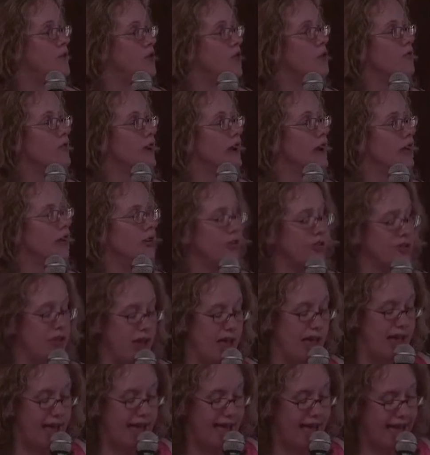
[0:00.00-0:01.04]
your readers,
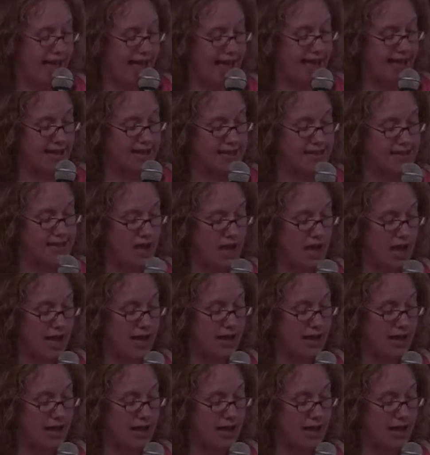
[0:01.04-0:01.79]
and